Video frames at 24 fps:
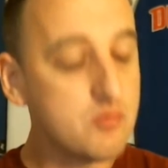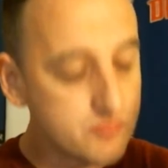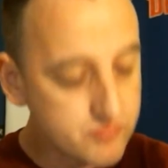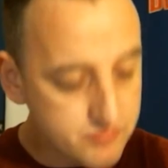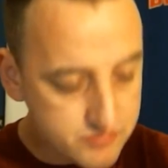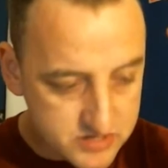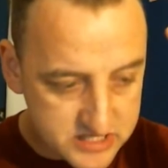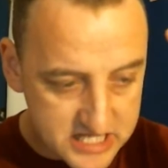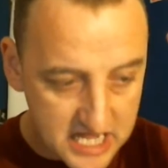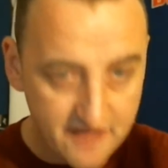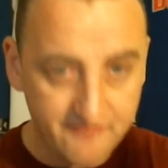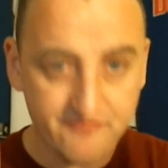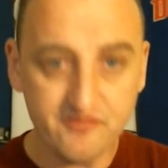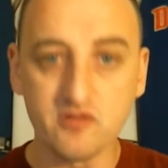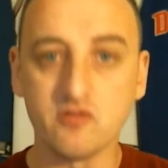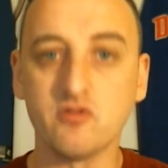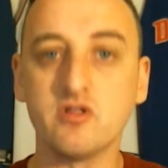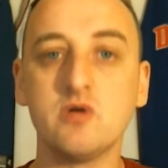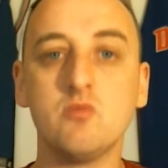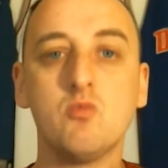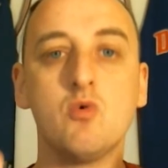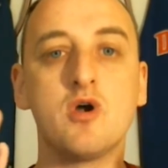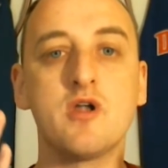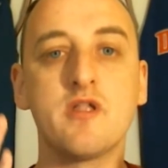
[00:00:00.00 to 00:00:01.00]
Definitely
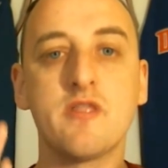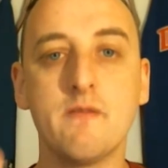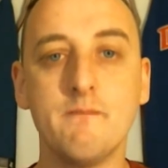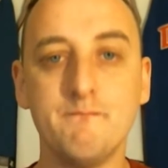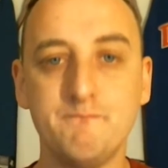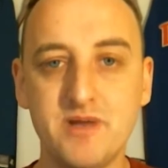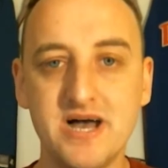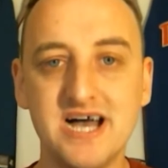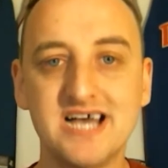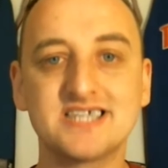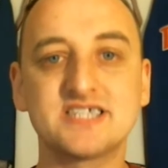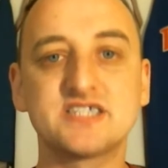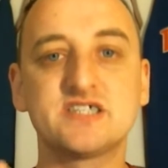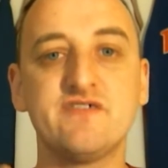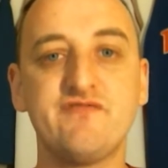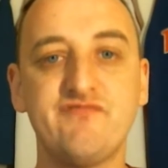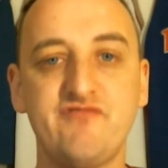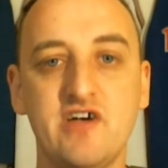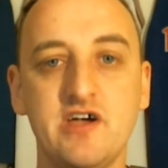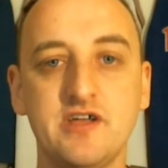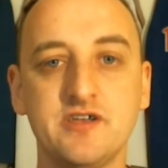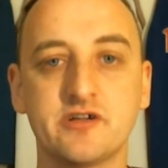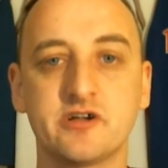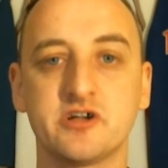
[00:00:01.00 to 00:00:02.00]
one of the best
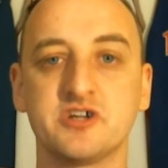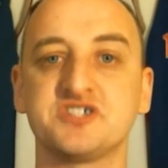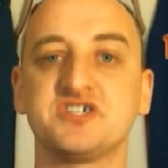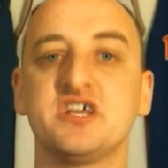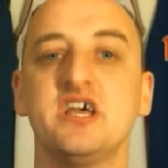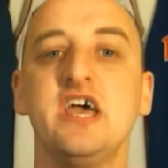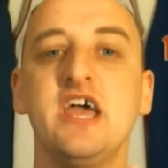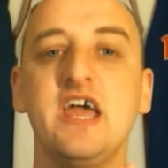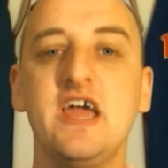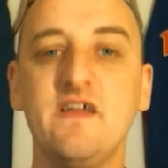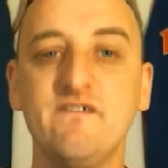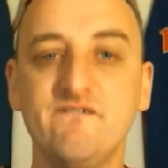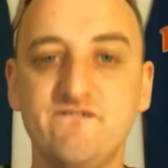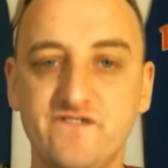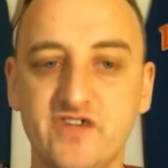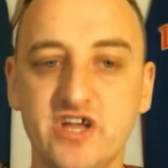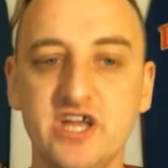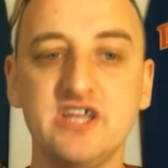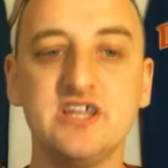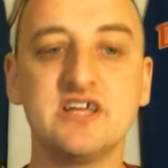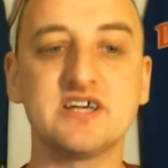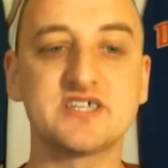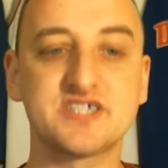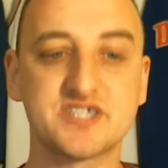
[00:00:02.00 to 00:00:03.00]
defenders in
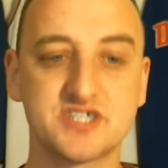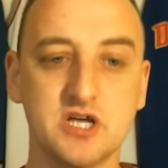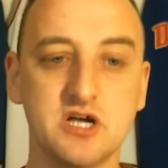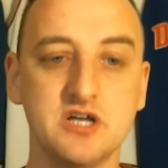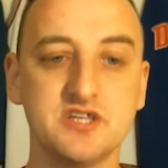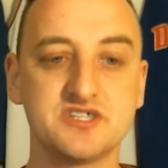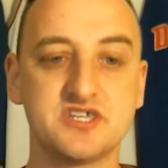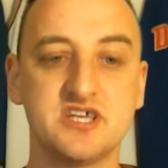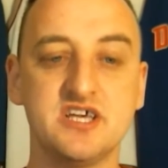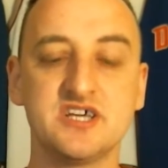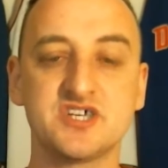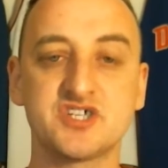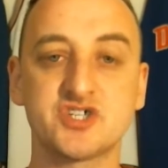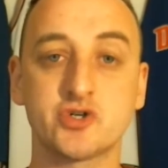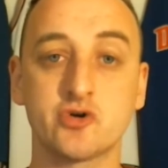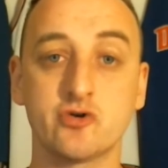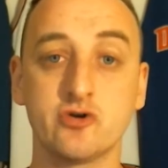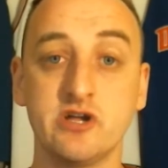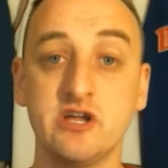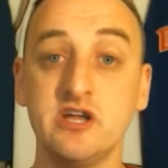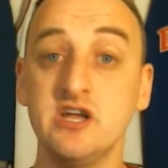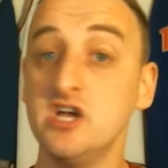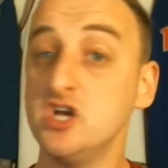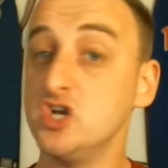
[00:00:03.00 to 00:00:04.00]
Phoenix Suns
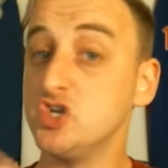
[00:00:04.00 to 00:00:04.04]
history.